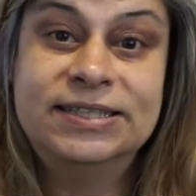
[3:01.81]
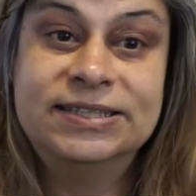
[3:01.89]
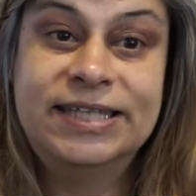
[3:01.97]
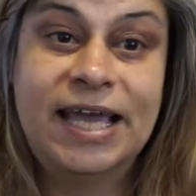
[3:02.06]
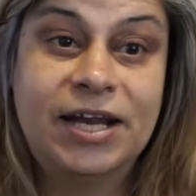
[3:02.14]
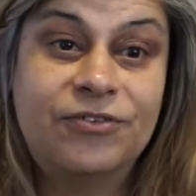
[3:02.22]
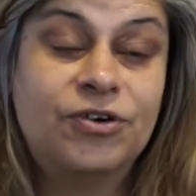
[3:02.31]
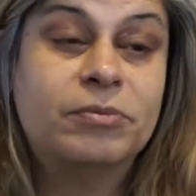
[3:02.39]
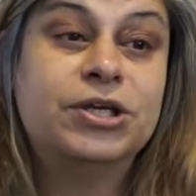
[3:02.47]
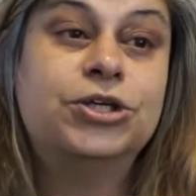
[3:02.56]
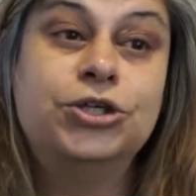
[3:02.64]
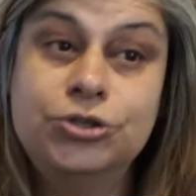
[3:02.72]
data from
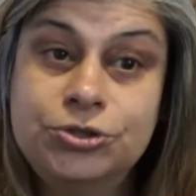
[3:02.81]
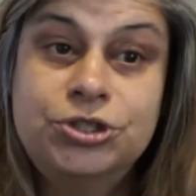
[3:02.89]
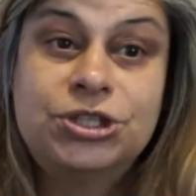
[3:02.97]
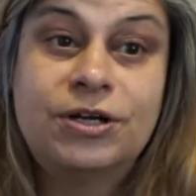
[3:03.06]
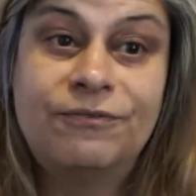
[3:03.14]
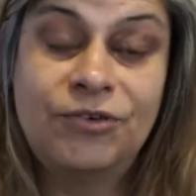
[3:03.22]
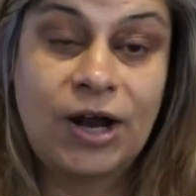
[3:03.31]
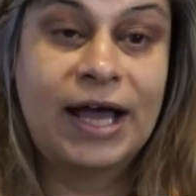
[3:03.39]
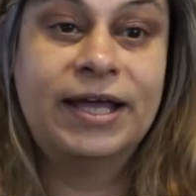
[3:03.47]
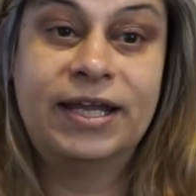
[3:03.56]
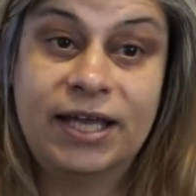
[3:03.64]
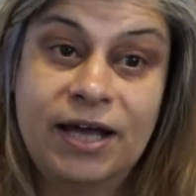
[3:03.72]
a huge
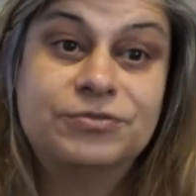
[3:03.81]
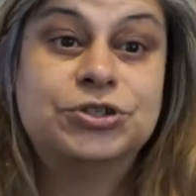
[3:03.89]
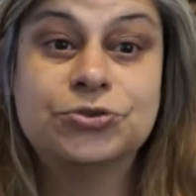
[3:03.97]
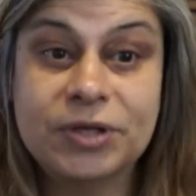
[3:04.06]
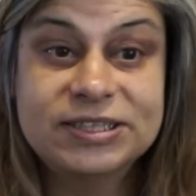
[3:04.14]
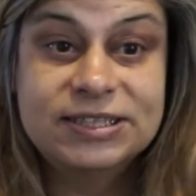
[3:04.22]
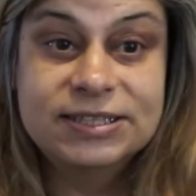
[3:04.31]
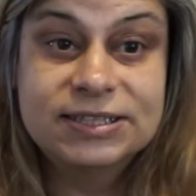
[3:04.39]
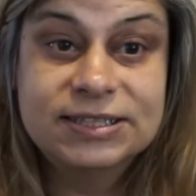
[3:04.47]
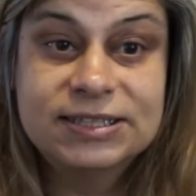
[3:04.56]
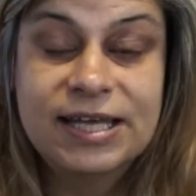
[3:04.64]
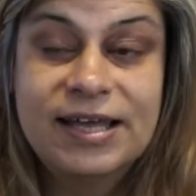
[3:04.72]
variety of
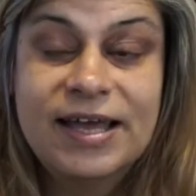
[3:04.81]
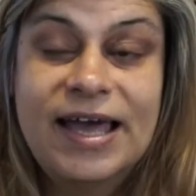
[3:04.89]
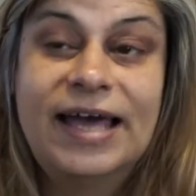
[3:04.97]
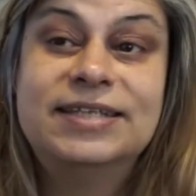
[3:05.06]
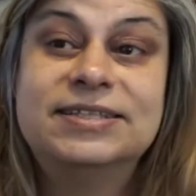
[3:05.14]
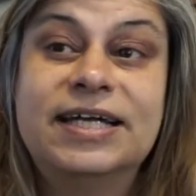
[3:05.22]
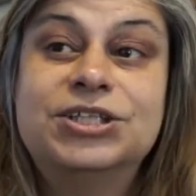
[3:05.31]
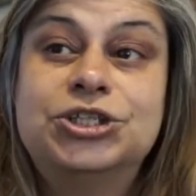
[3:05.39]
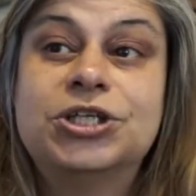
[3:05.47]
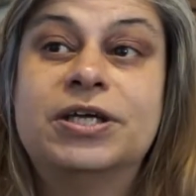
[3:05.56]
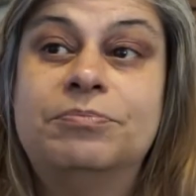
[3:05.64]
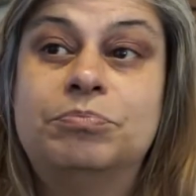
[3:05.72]
sources and
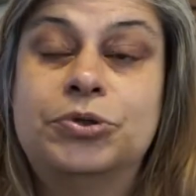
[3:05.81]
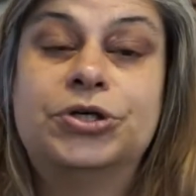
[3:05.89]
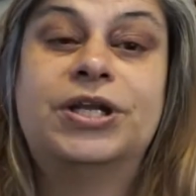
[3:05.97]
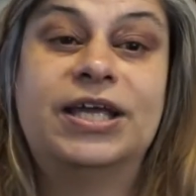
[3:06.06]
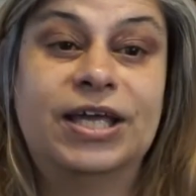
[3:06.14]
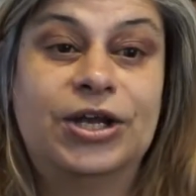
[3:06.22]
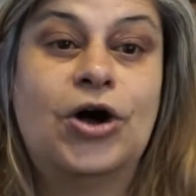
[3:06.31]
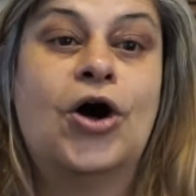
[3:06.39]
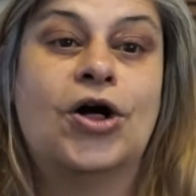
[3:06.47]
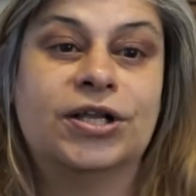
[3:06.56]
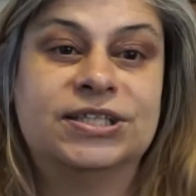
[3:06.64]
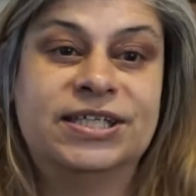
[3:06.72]
essentially putting it
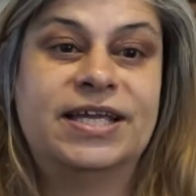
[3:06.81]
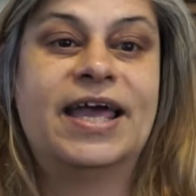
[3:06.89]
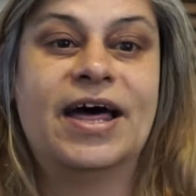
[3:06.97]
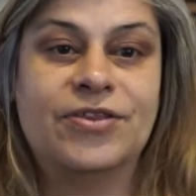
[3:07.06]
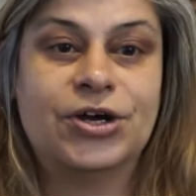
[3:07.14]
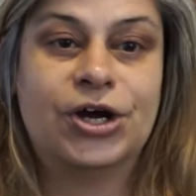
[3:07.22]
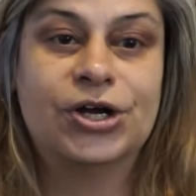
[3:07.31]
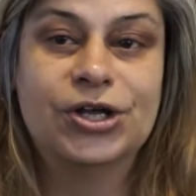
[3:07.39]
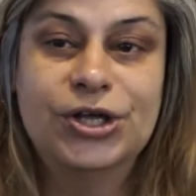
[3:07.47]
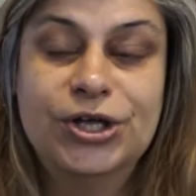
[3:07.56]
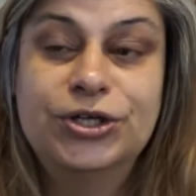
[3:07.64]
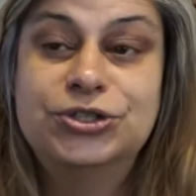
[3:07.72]
all together
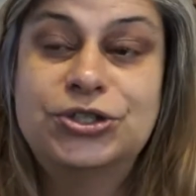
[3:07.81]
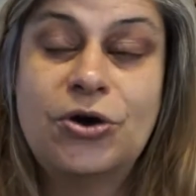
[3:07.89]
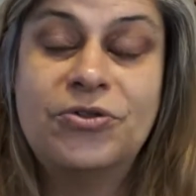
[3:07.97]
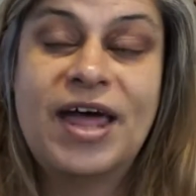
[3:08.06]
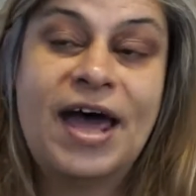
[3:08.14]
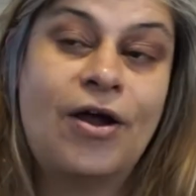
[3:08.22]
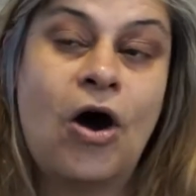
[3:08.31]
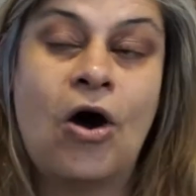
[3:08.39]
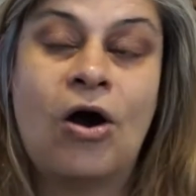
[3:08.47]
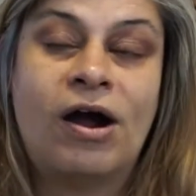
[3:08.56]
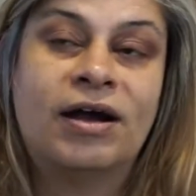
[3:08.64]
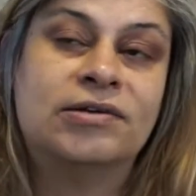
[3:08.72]
so that
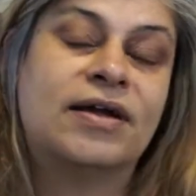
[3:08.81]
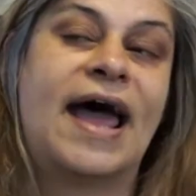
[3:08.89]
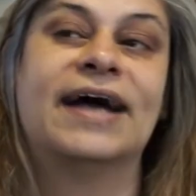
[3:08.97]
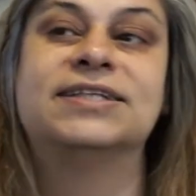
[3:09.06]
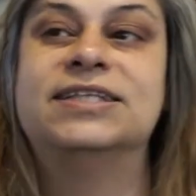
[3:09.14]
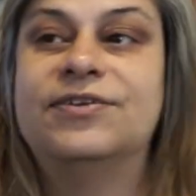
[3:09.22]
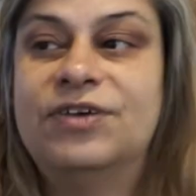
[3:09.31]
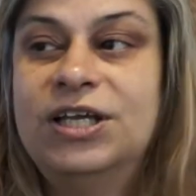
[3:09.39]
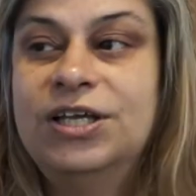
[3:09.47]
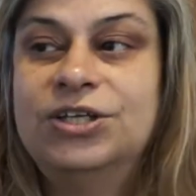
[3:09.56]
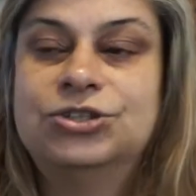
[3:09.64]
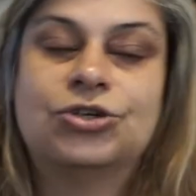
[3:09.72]
our
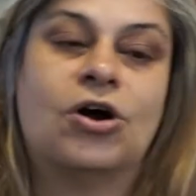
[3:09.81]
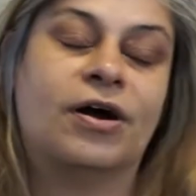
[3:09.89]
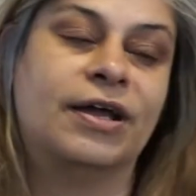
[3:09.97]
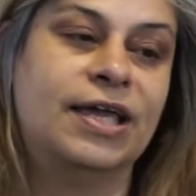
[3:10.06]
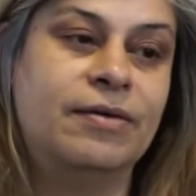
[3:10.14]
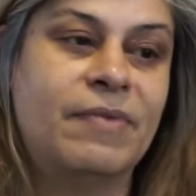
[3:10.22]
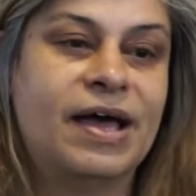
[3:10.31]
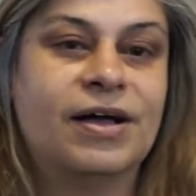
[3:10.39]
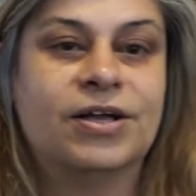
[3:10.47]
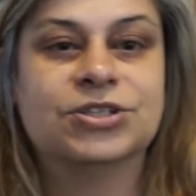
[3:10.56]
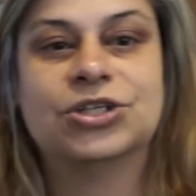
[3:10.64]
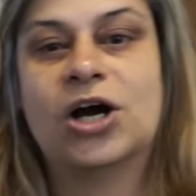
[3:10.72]
activities, our
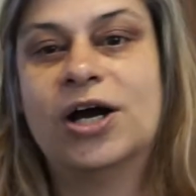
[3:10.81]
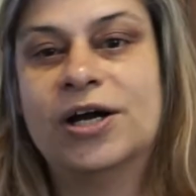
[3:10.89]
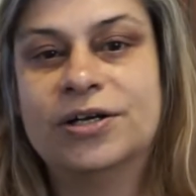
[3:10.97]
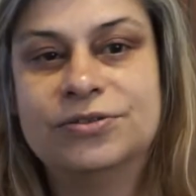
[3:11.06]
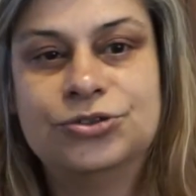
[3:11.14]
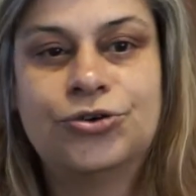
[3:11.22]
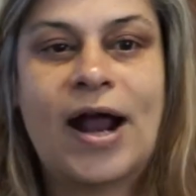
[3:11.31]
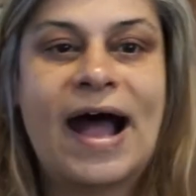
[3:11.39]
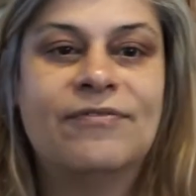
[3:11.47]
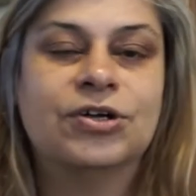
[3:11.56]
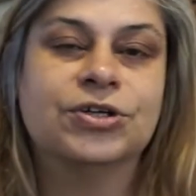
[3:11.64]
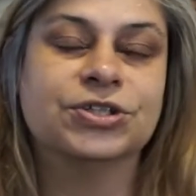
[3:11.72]
emails, our
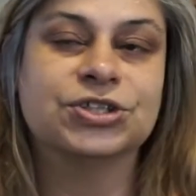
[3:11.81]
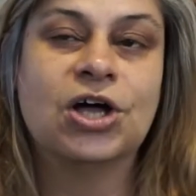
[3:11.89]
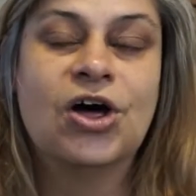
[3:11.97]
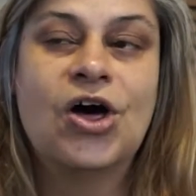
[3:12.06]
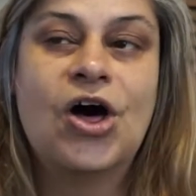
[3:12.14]
travels